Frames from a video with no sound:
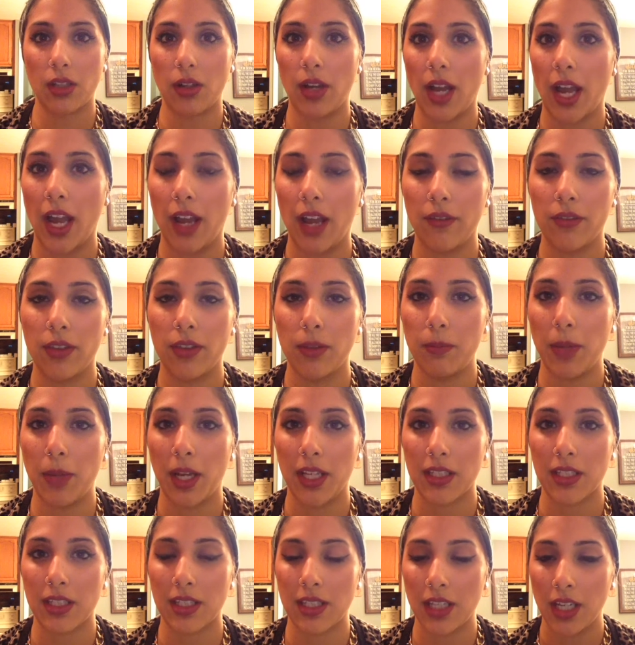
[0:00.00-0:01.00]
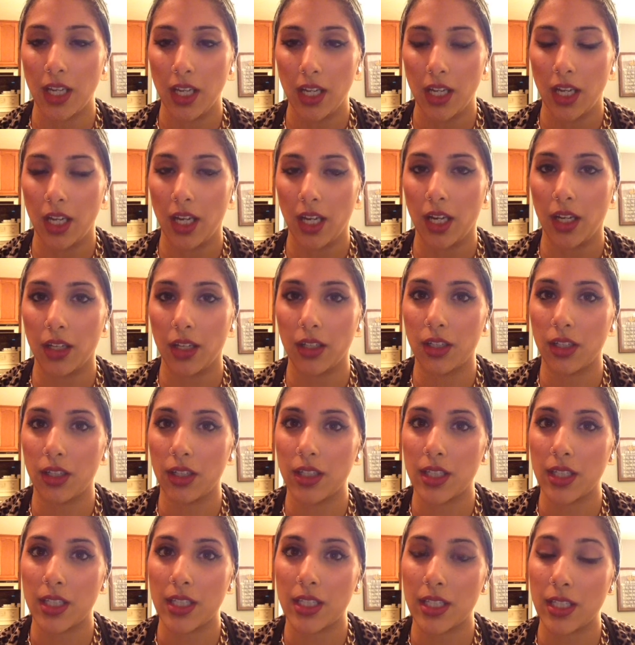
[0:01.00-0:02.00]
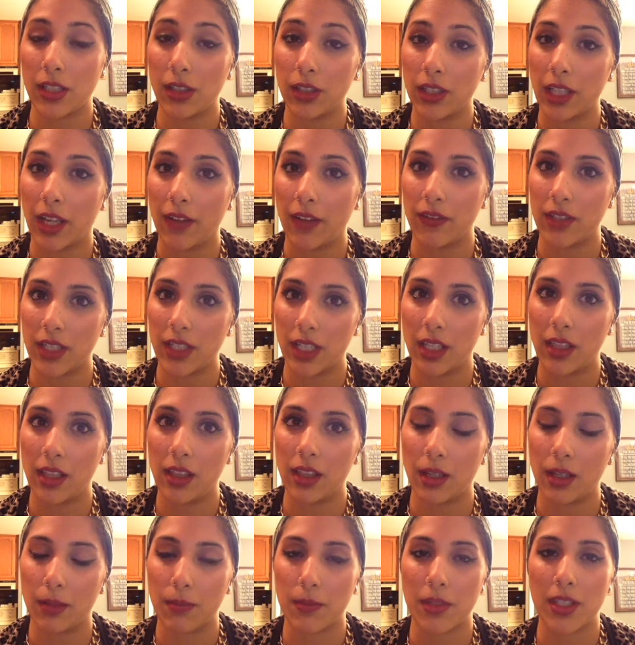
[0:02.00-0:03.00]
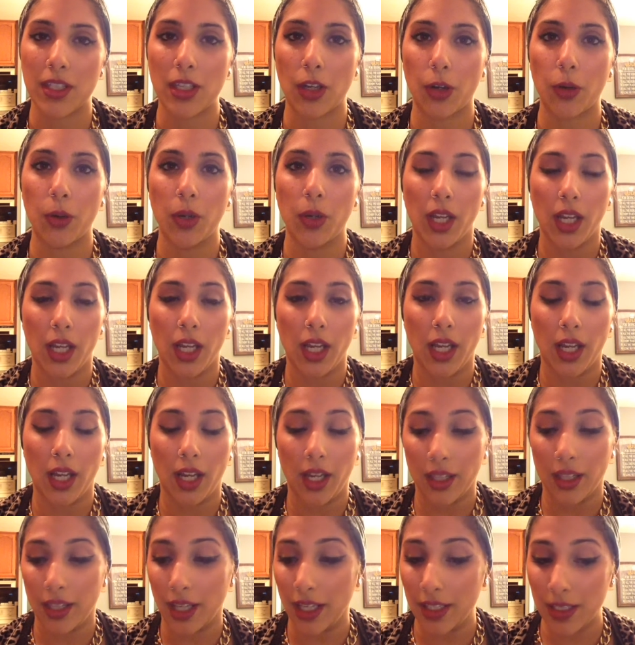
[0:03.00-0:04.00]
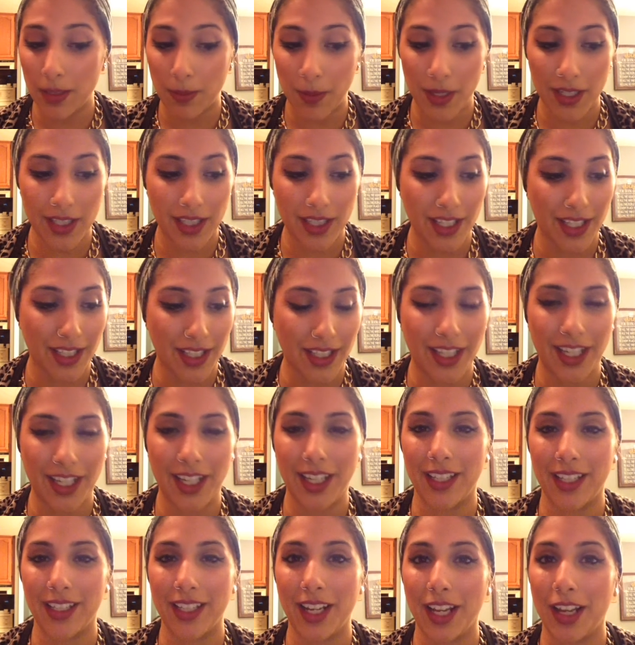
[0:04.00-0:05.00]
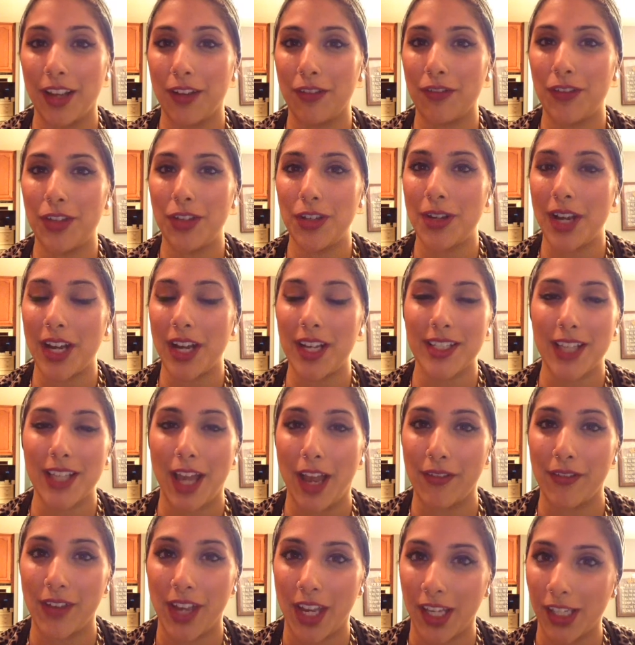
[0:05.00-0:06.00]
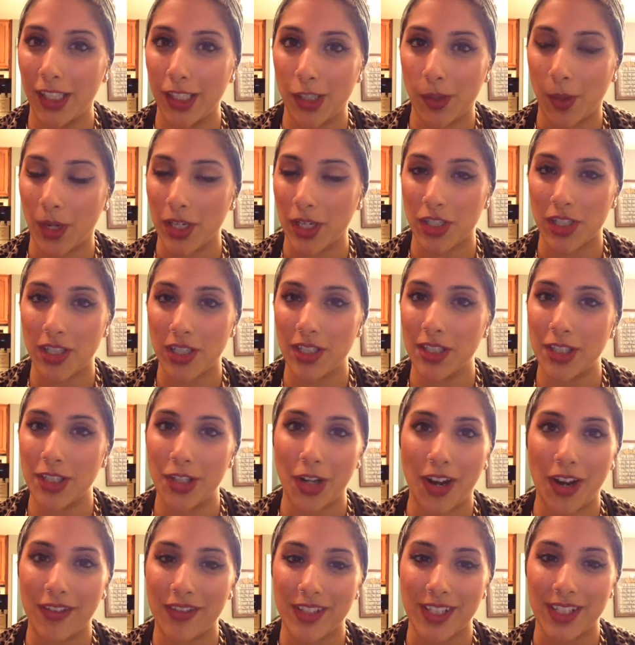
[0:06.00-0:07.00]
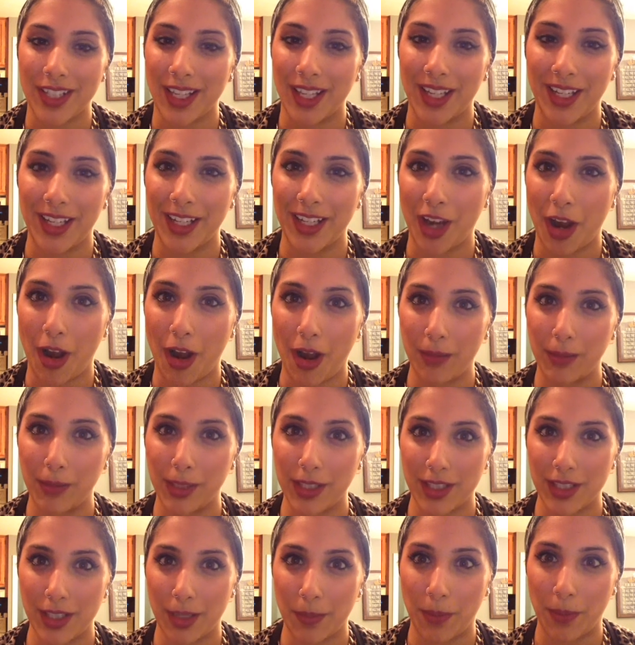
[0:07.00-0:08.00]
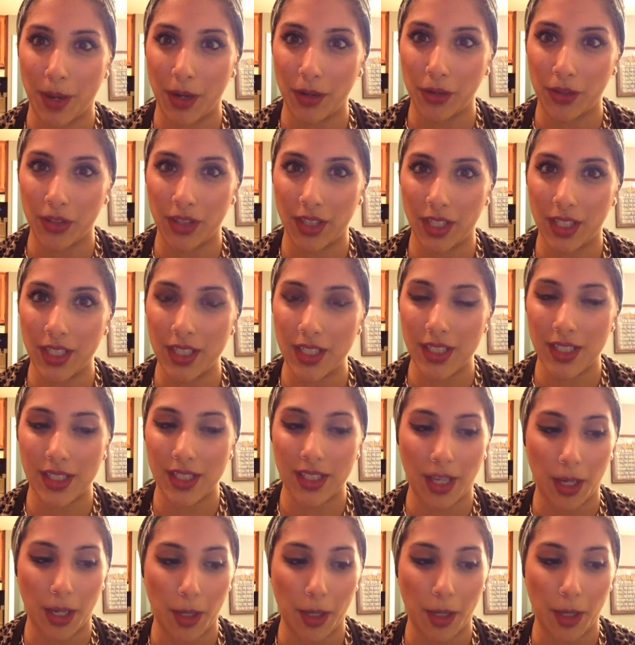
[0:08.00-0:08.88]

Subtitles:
have the best goodness still left in them. So that's basically it. If you guys have any questions, or obviously any comments about this,